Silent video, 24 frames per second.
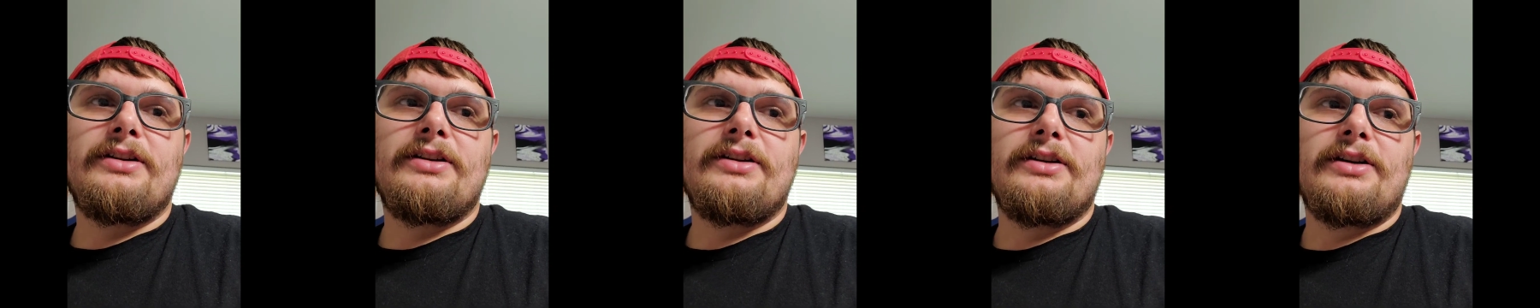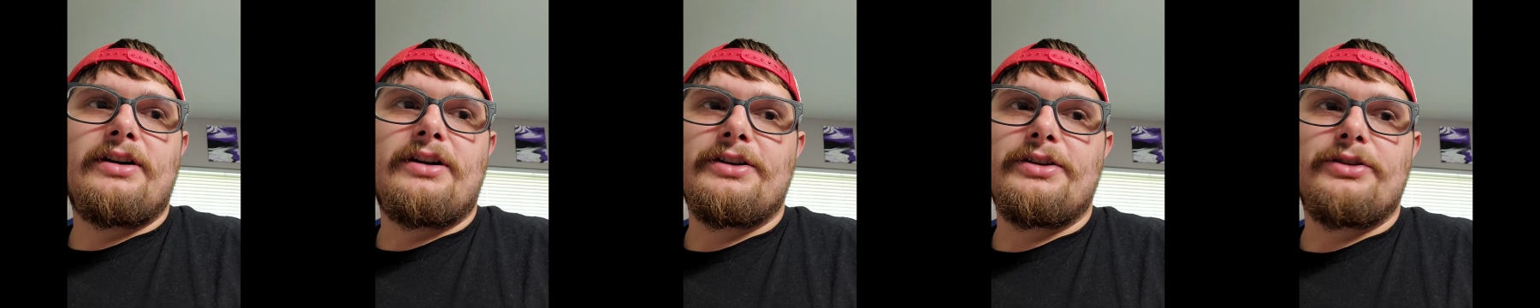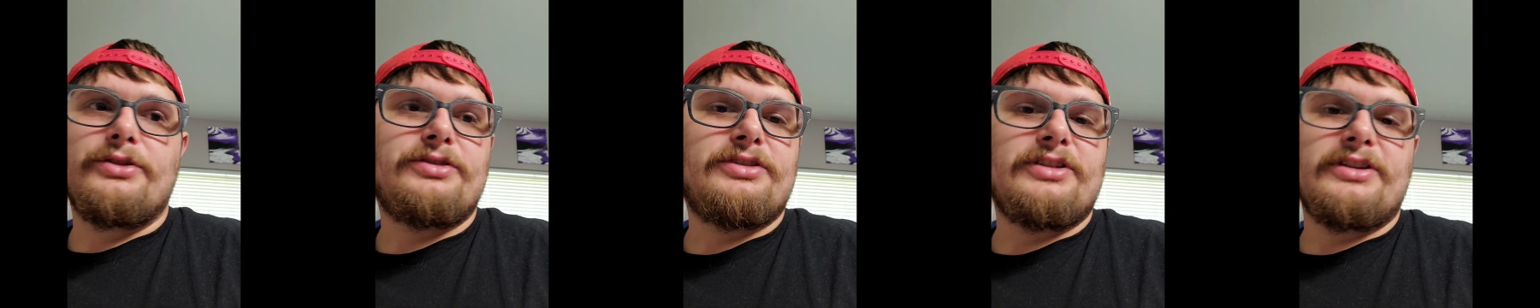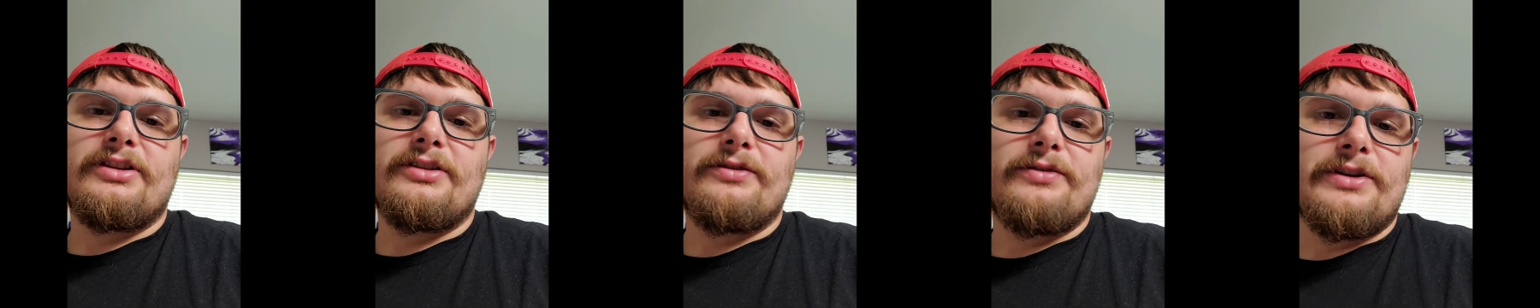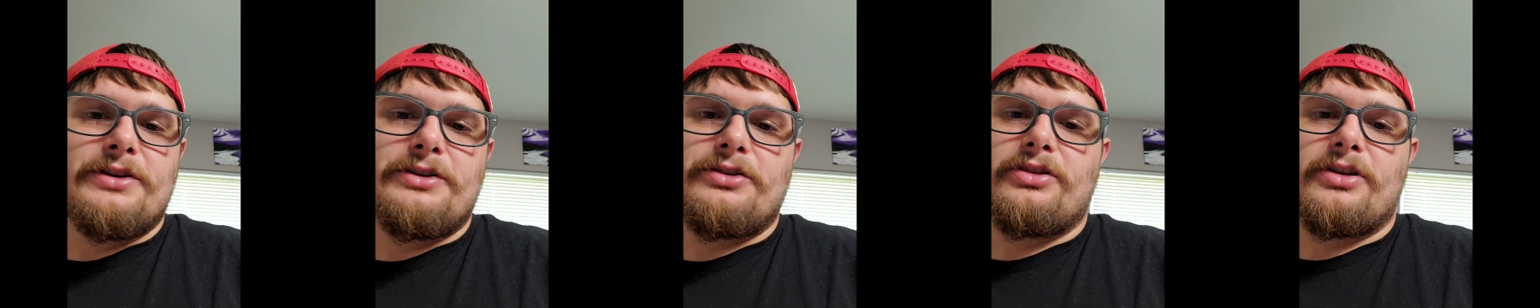You'll see it
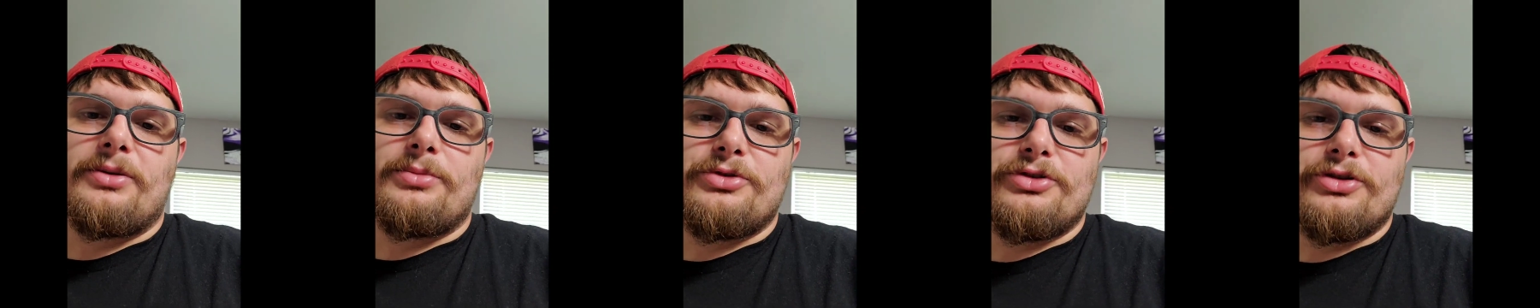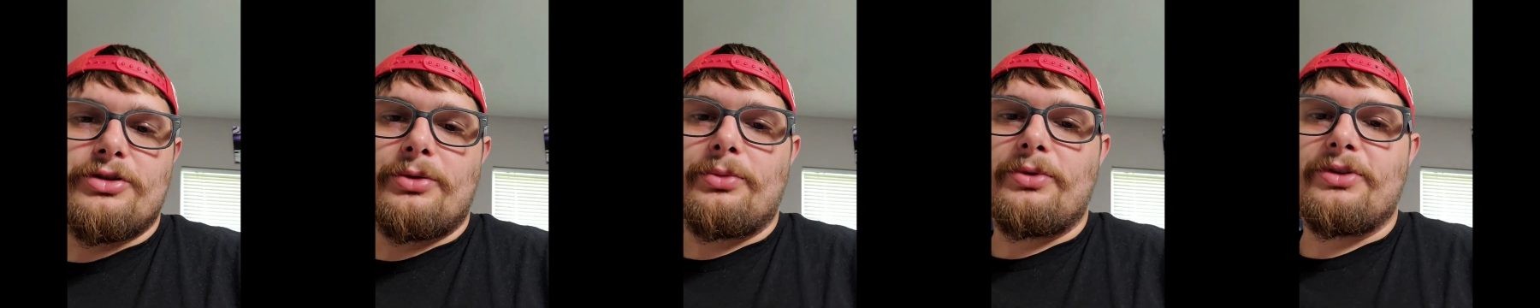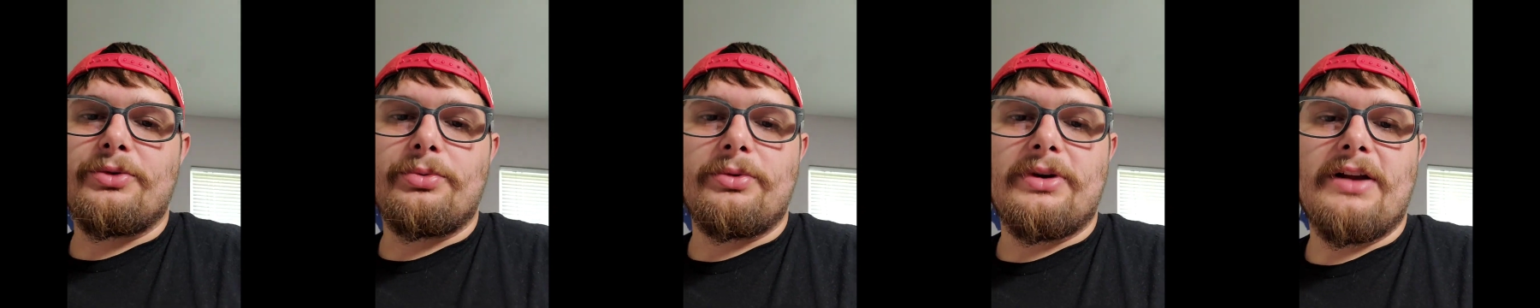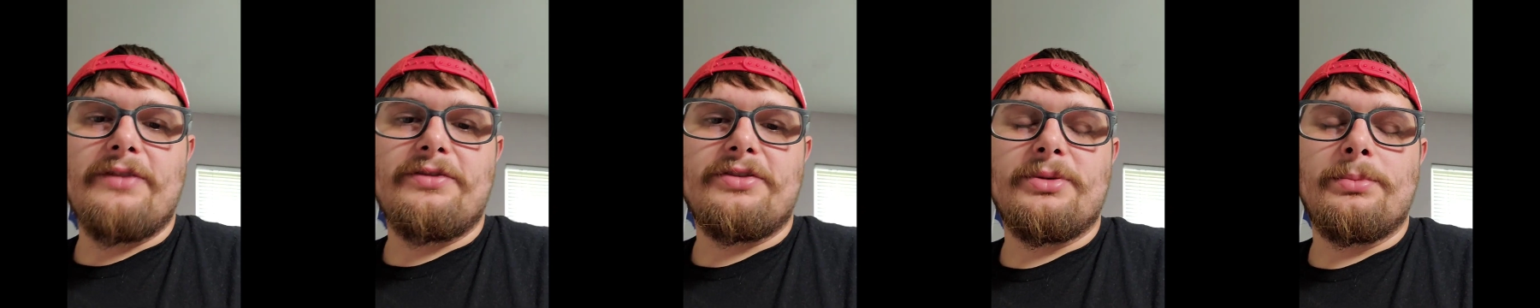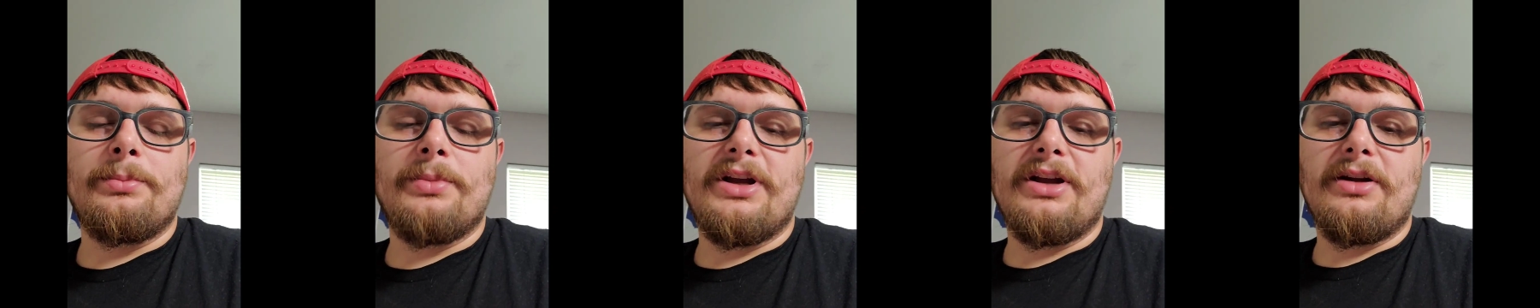eventually, I'm sure, once we have
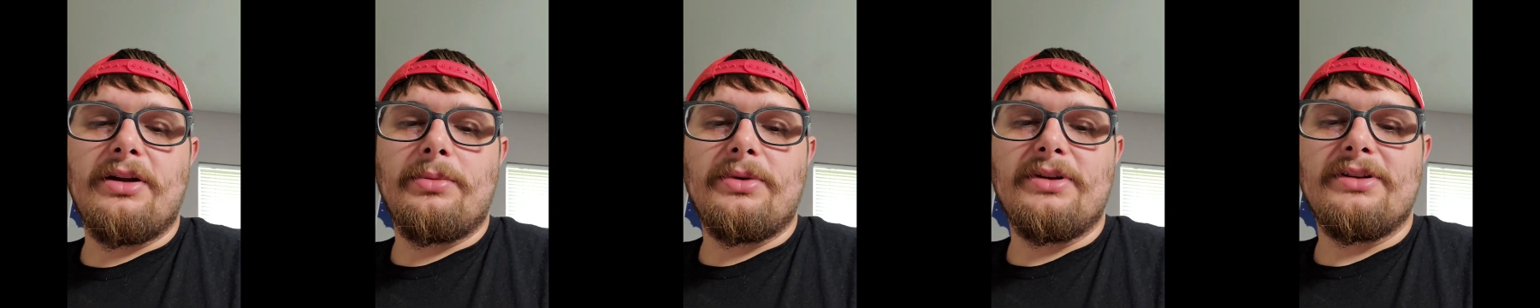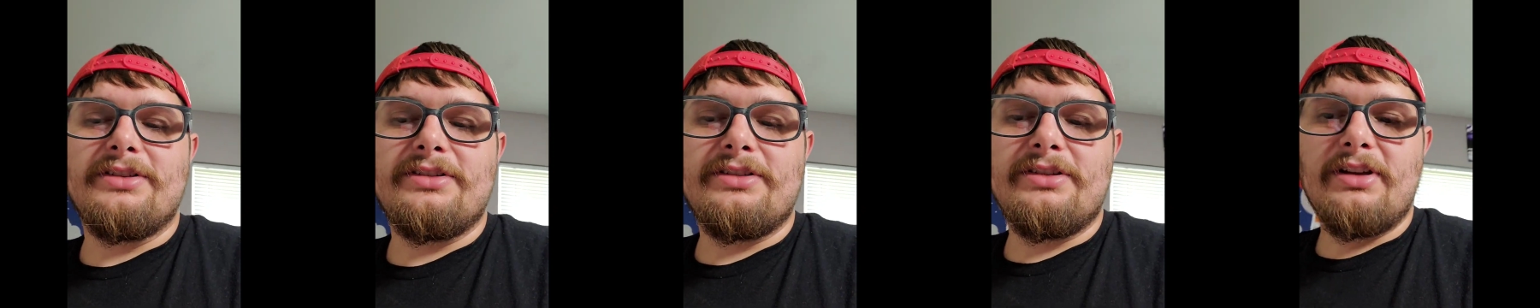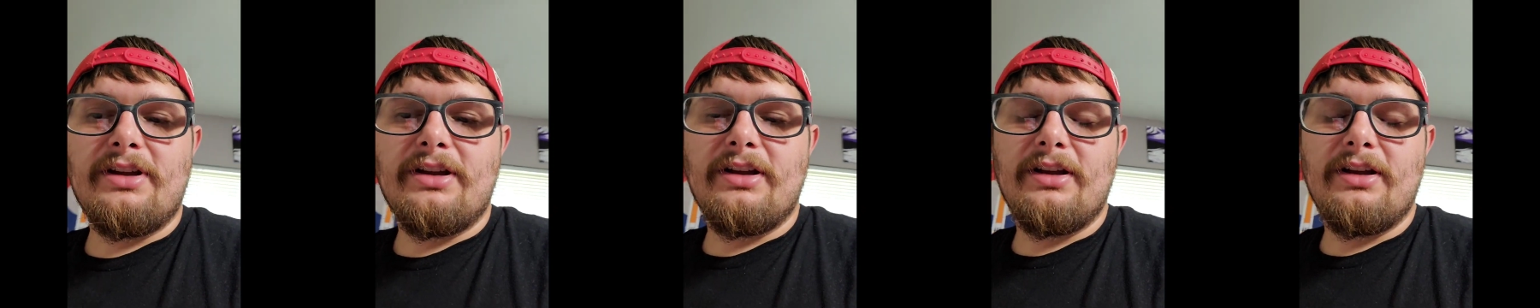some babies.